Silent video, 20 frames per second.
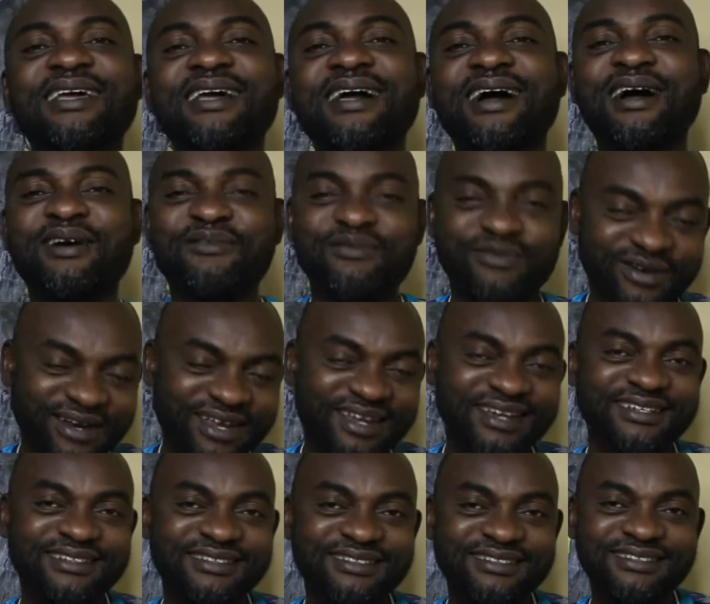Her
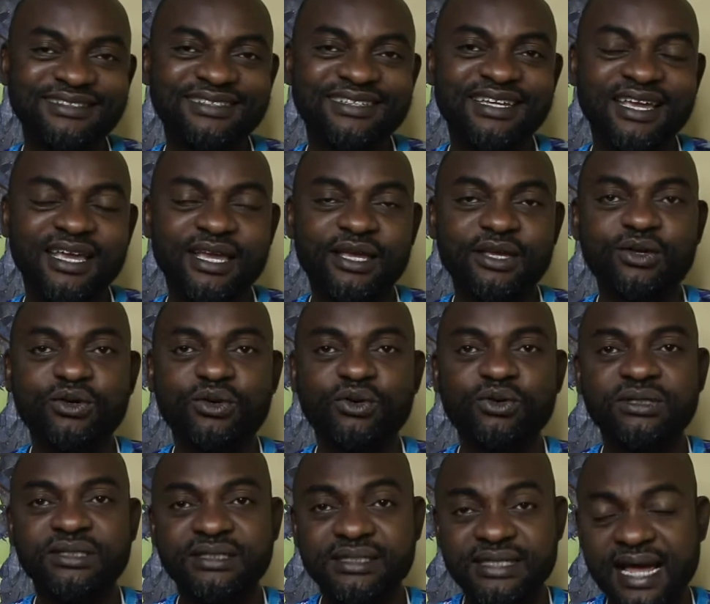friend you know
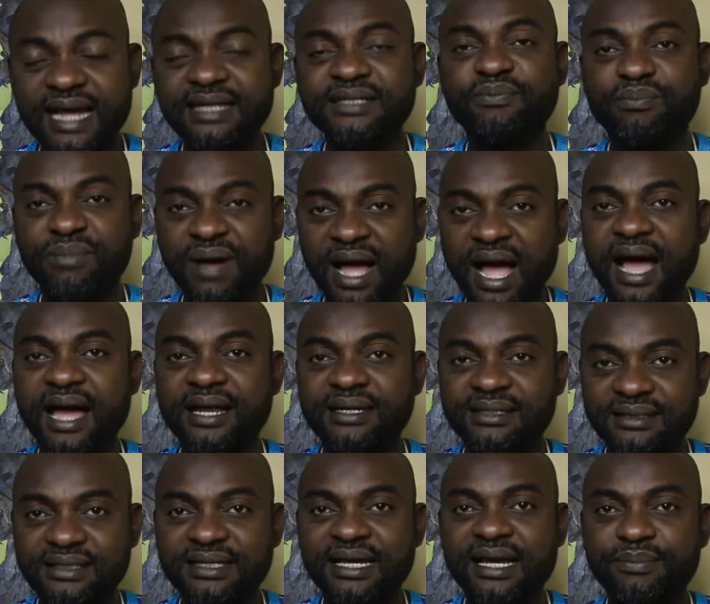that bad
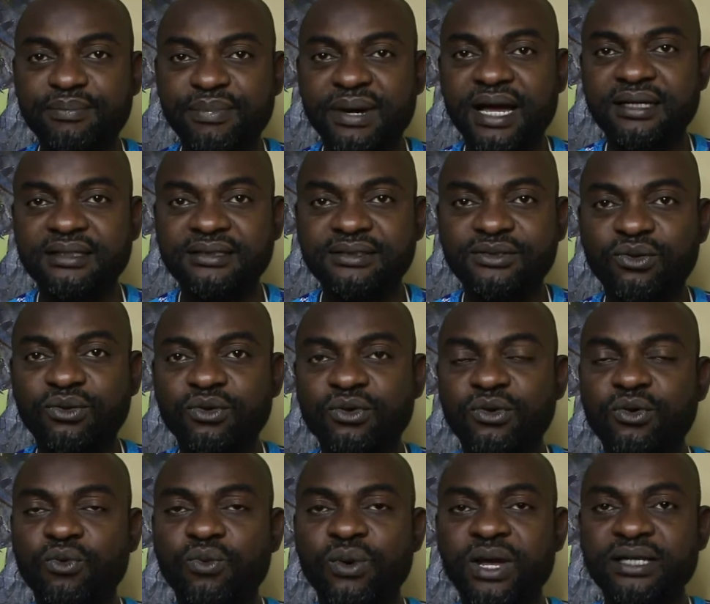that bad so
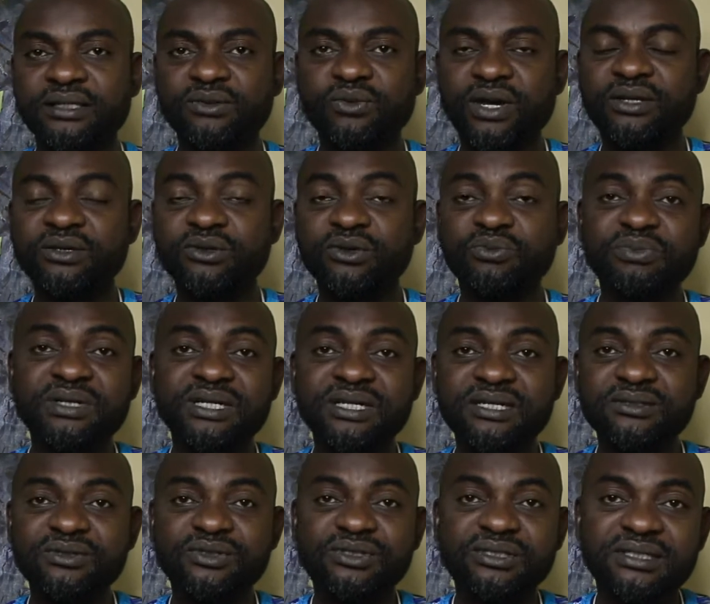when when you
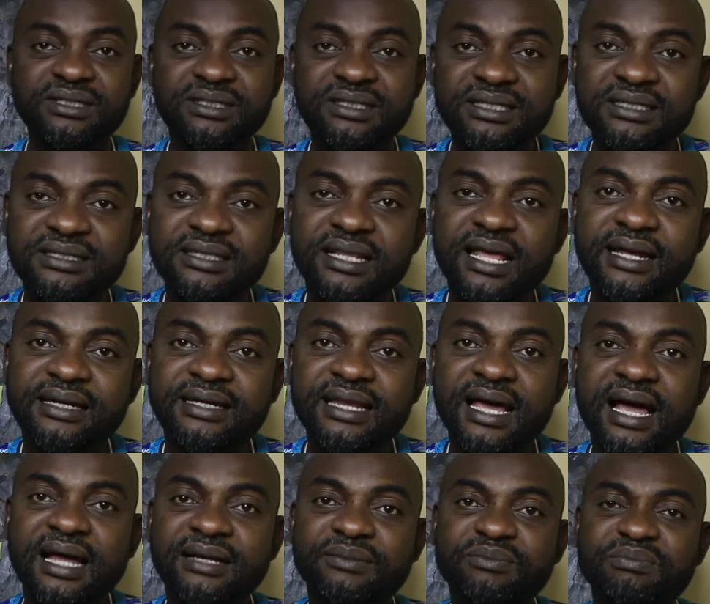begin to see things like
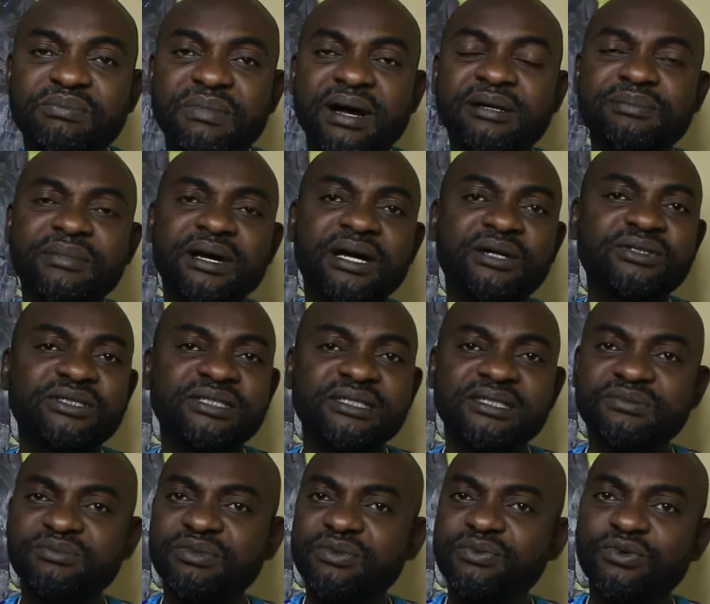that bad
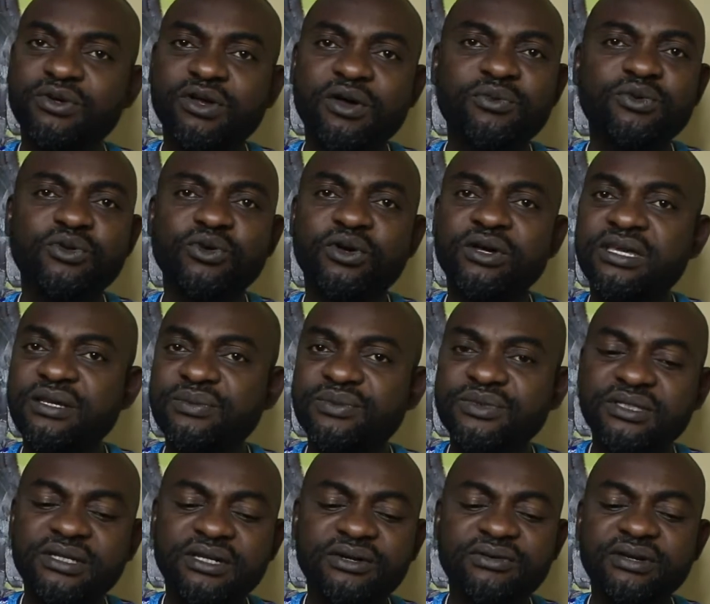mouthing people not able to keep
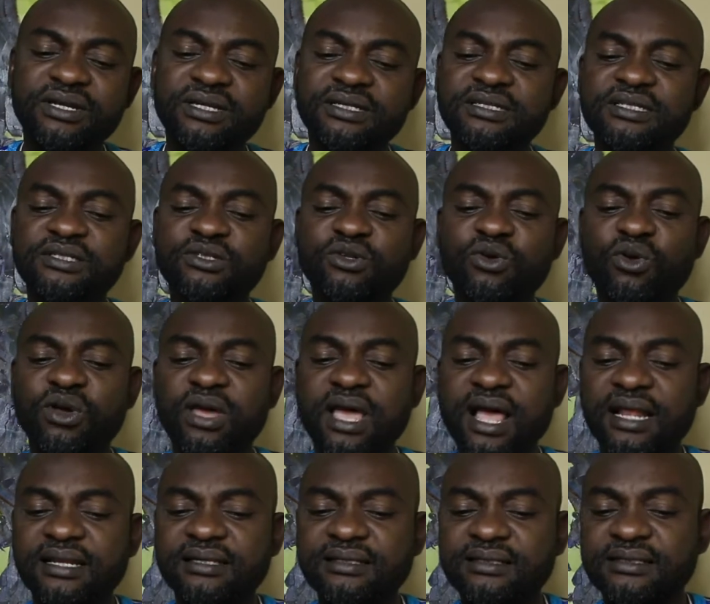secret
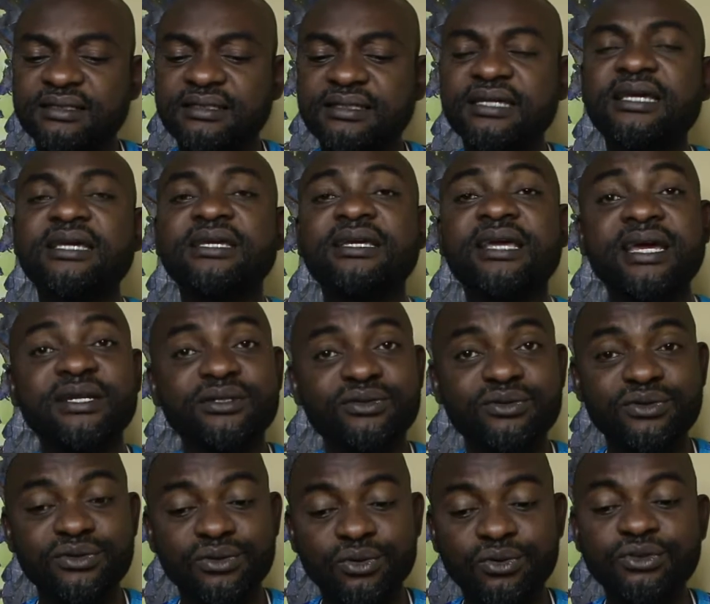disloyalty get
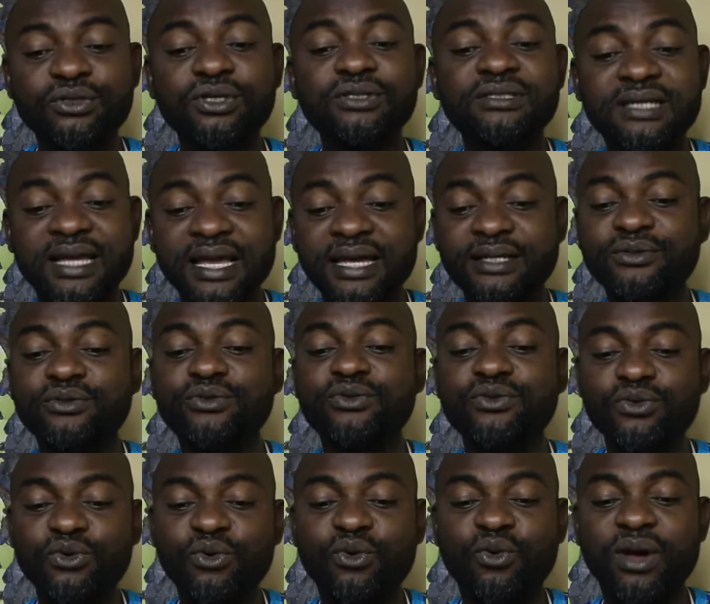to know just get to
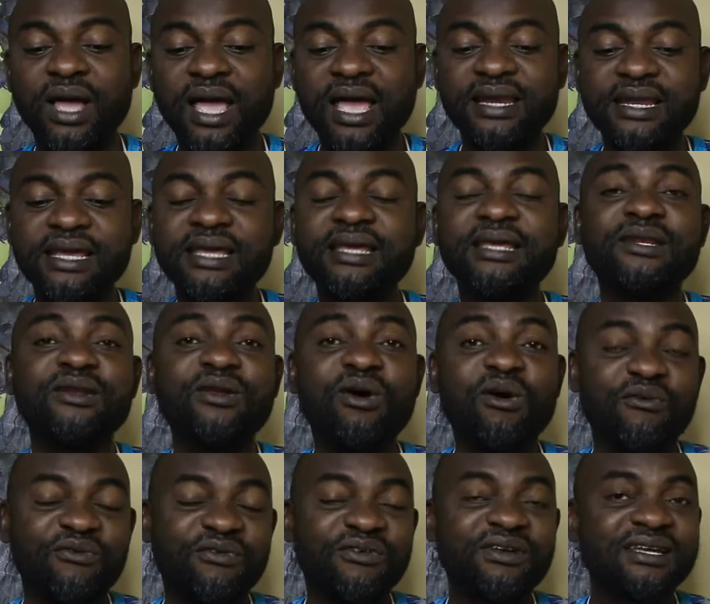know early
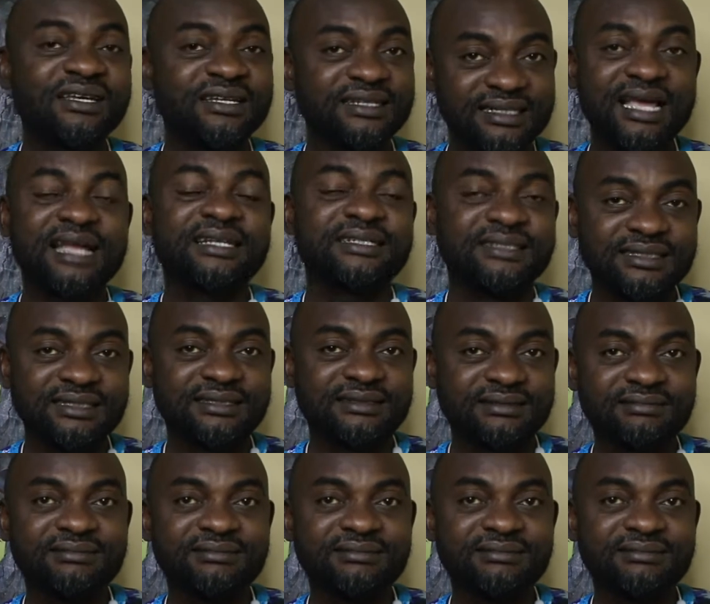enough that